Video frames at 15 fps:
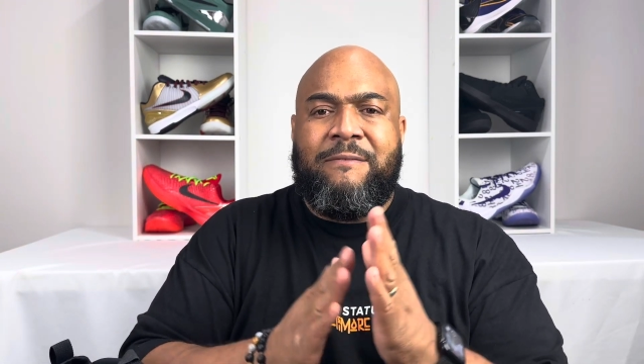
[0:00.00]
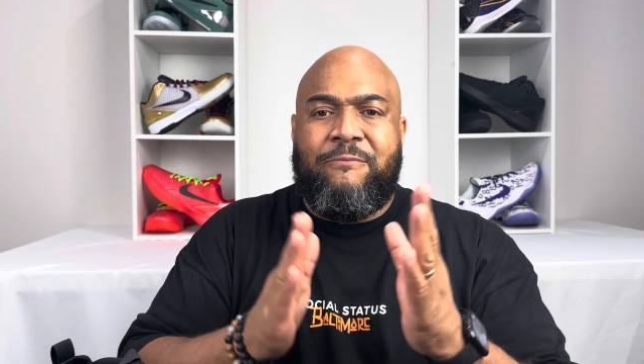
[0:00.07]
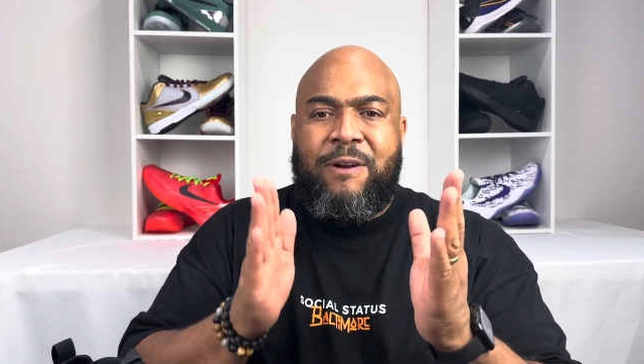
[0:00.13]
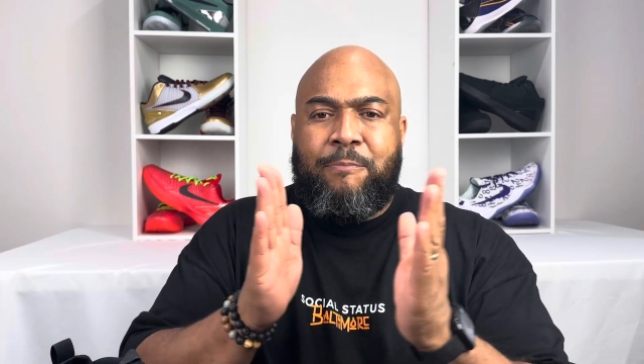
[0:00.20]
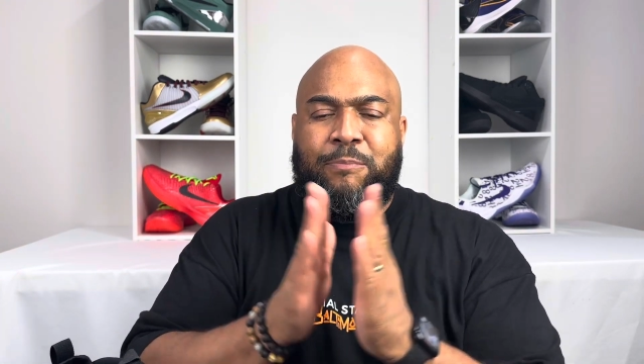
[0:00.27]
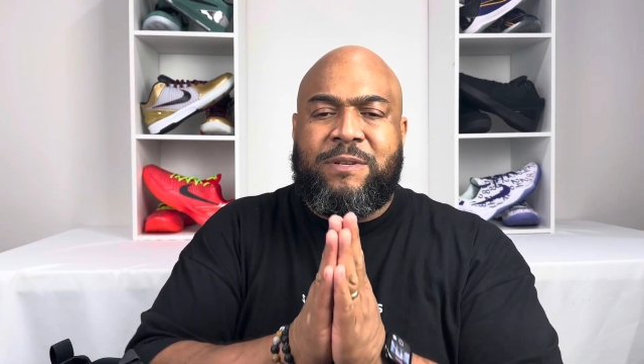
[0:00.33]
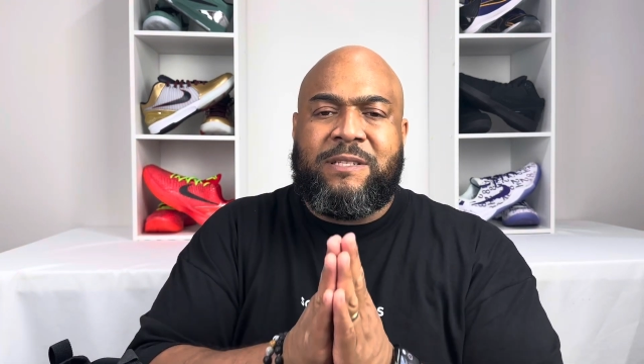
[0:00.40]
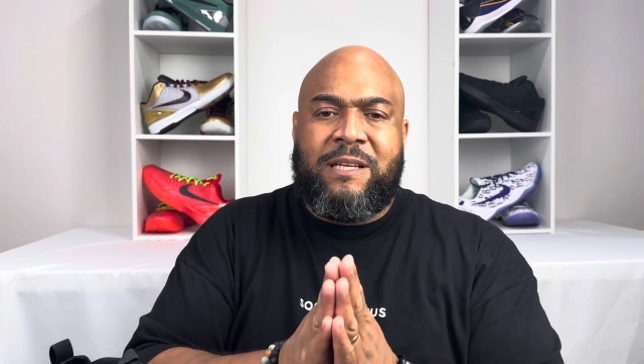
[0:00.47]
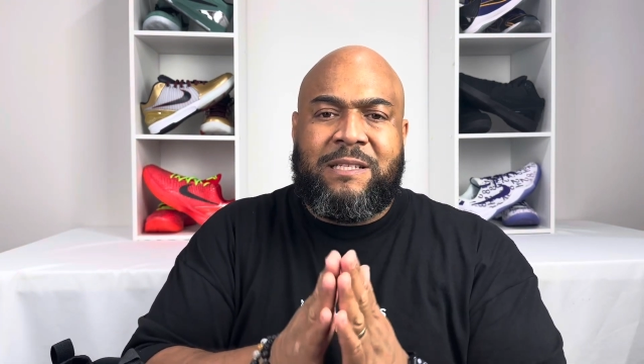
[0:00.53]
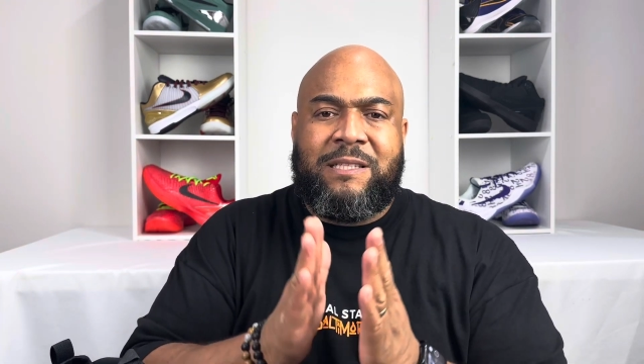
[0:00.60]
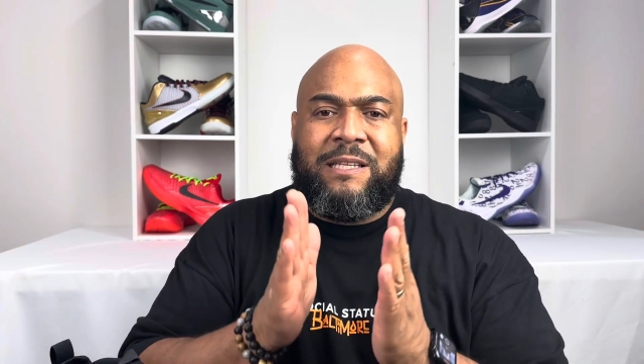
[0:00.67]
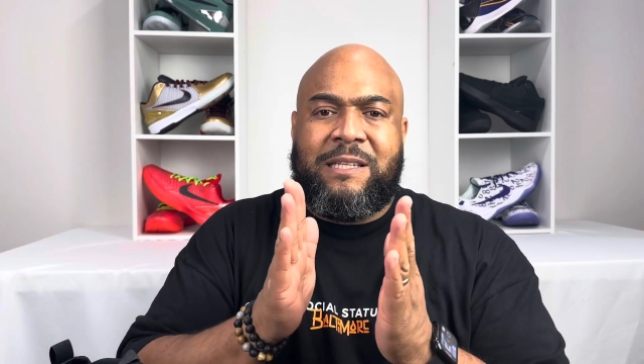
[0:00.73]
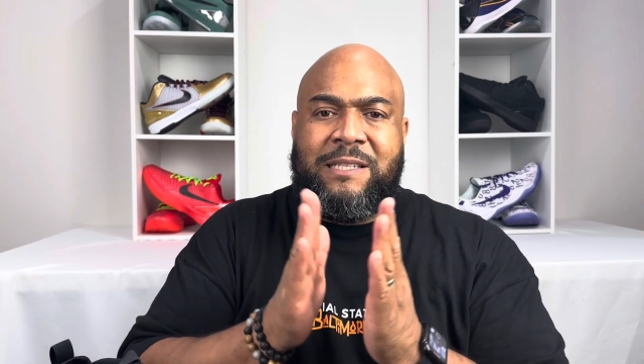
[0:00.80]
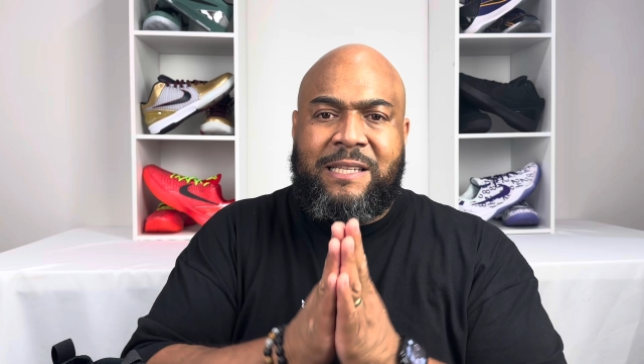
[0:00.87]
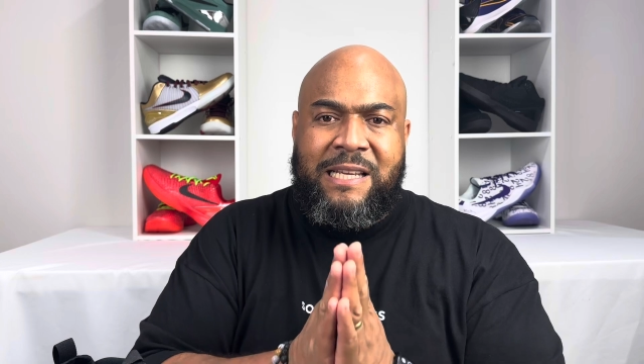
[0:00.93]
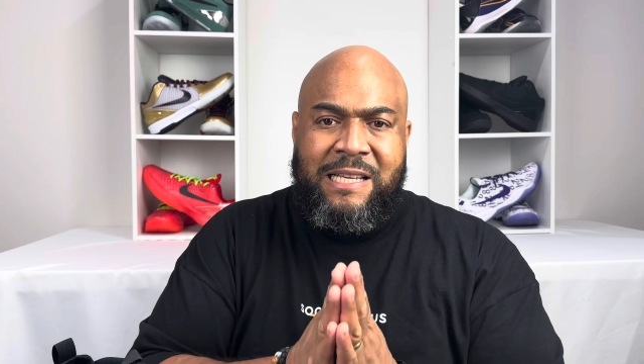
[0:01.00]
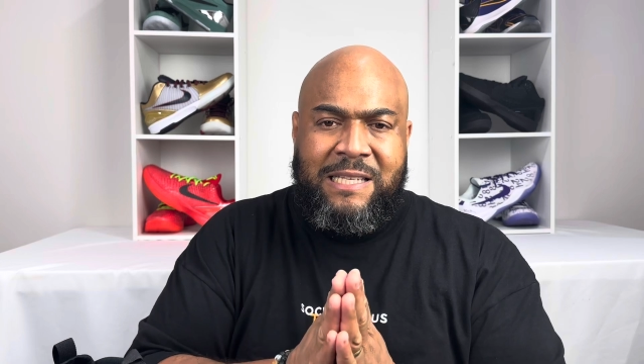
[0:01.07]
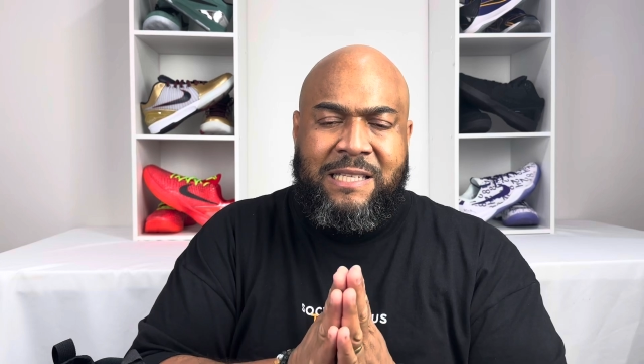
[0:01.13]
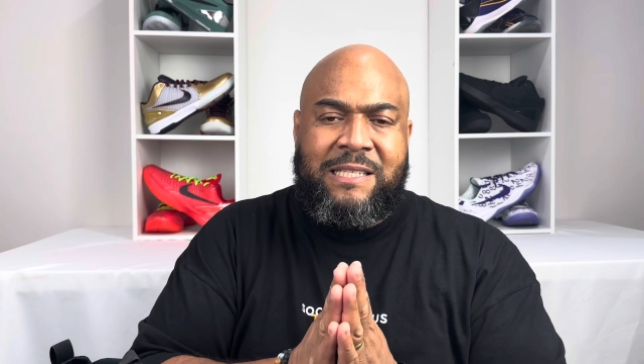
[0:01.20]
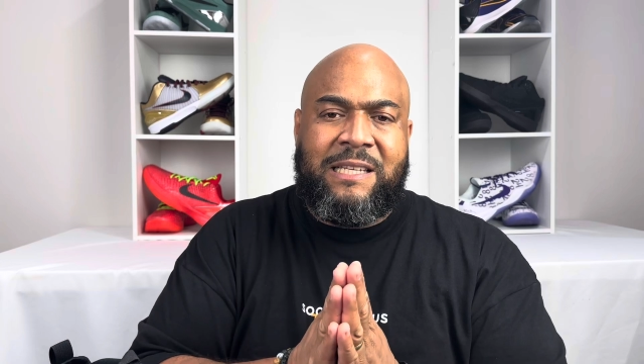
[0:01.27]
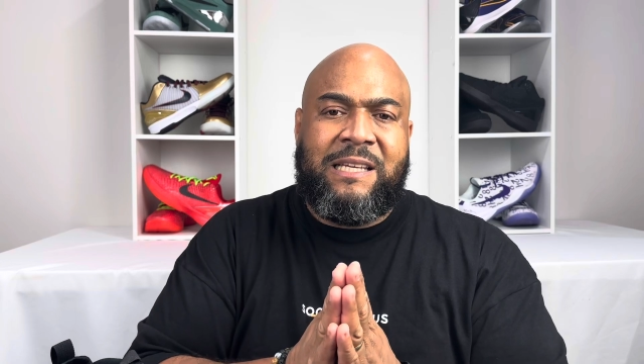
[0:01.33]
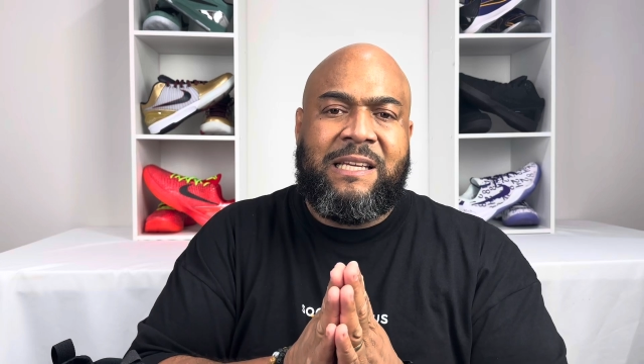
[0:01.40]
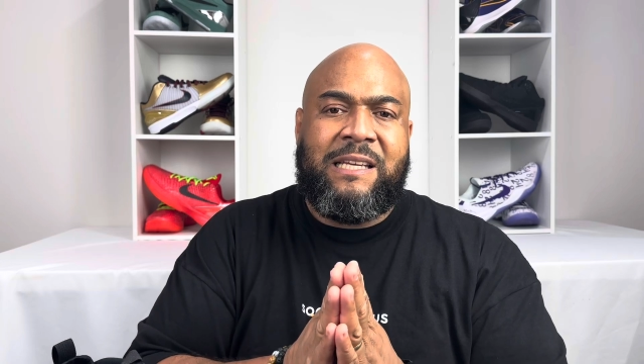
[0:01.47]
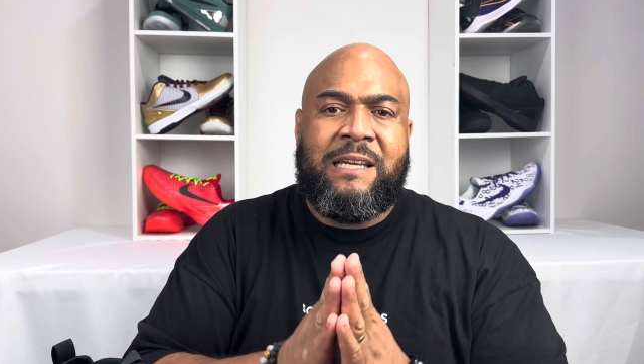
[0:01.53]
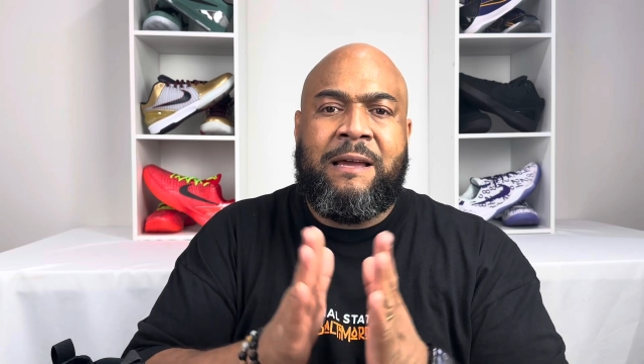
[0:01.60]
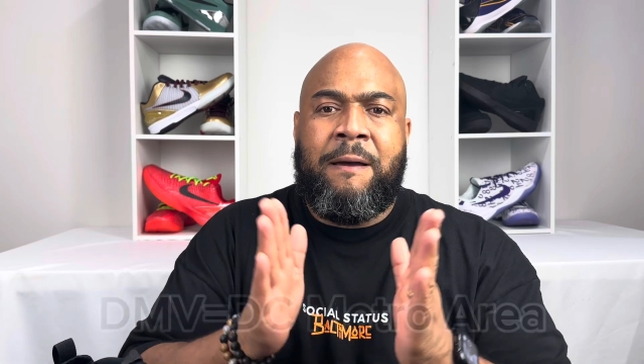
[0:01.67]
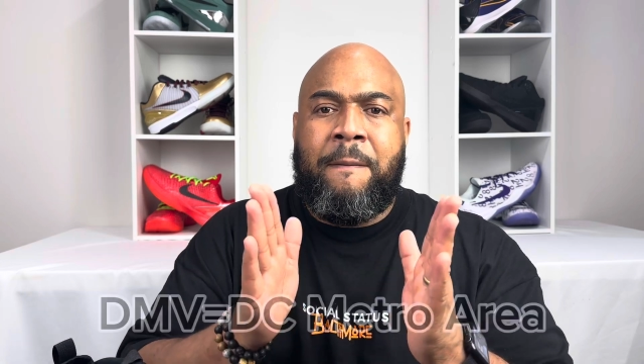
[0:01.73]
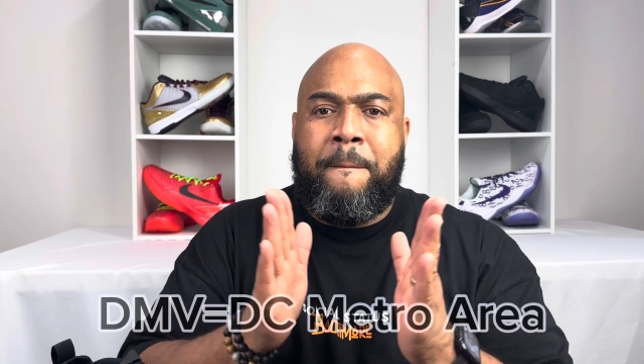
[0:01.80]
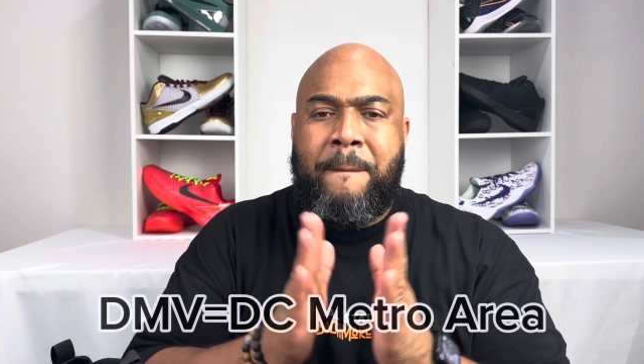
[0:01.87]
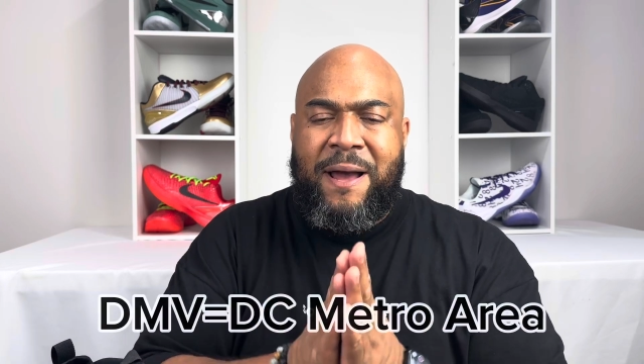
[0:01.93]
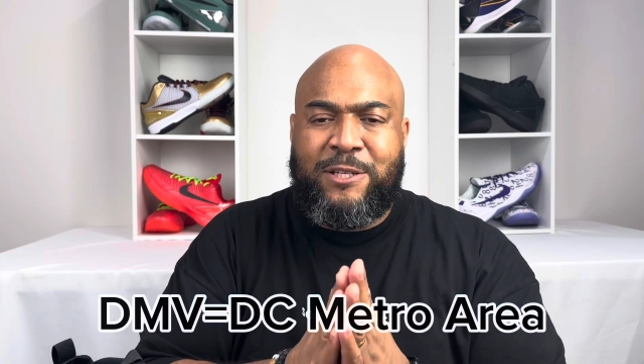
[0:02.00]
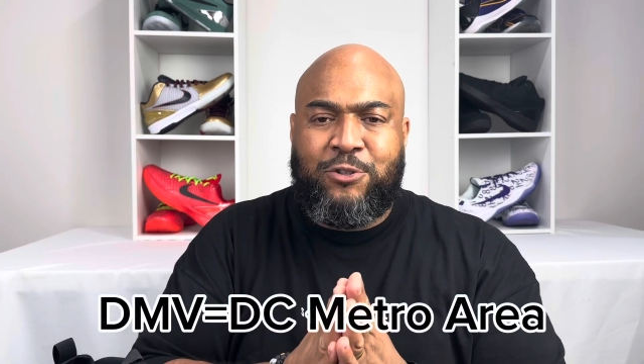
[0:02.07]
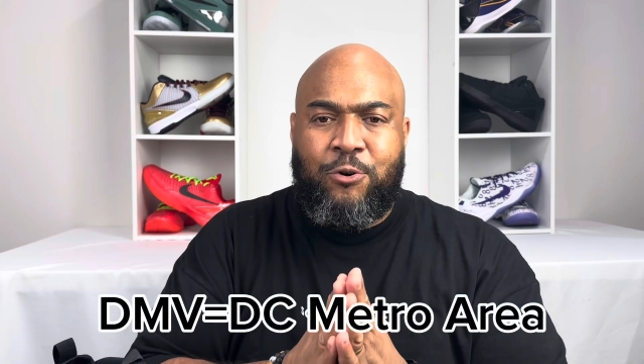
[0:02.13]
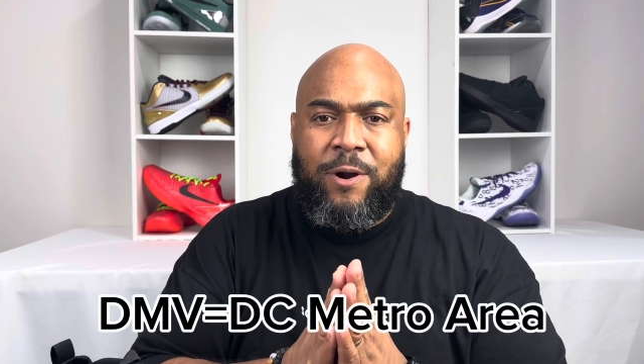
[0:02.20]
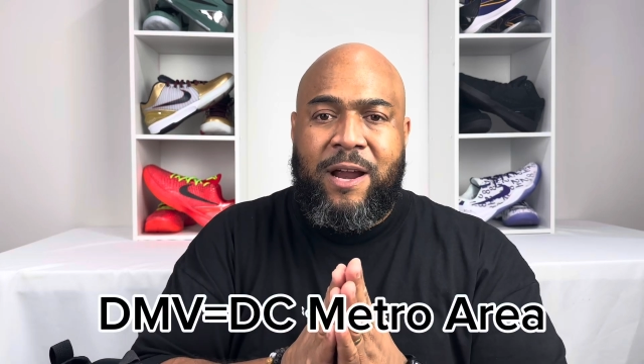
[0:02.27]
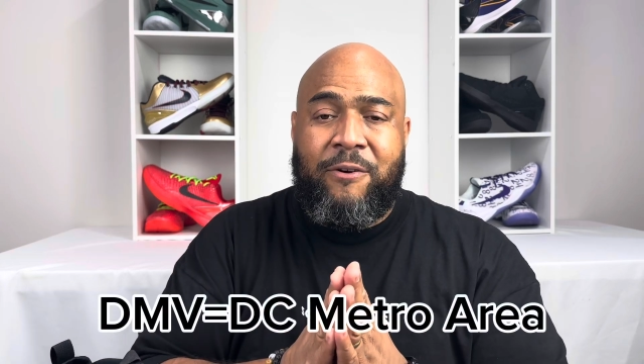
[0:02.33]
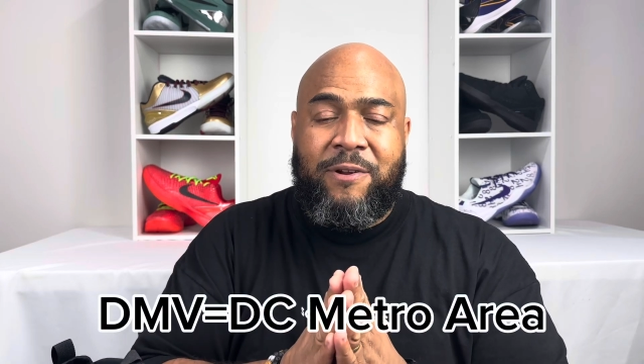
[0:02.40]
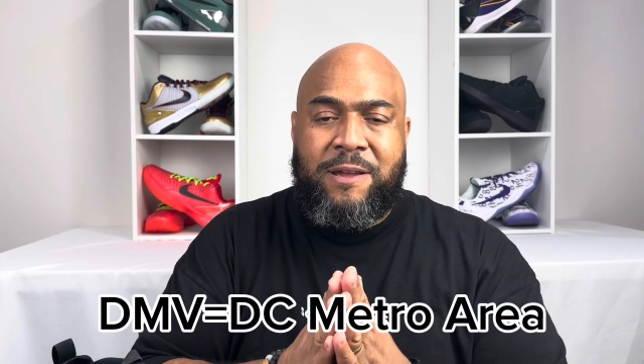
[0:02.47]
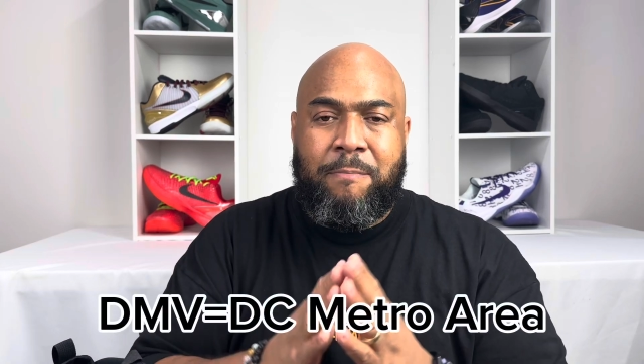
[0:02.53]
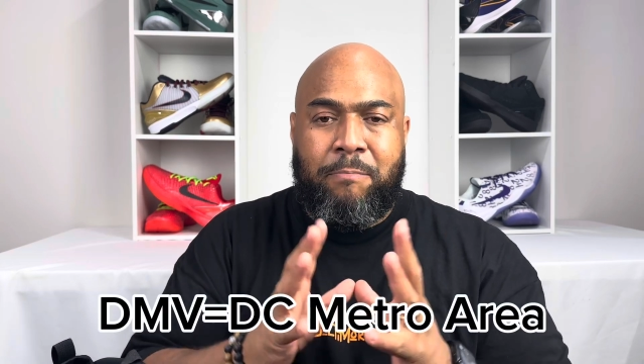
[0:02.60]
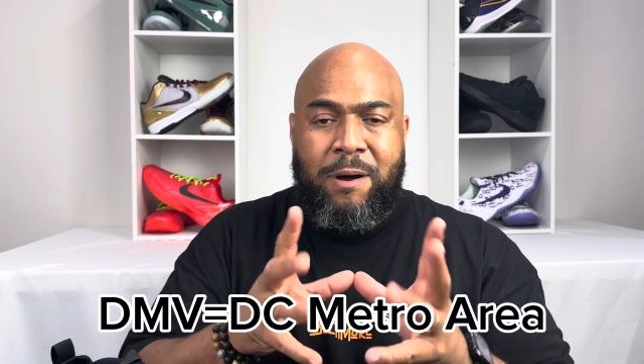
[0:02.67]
represents the DC metro area.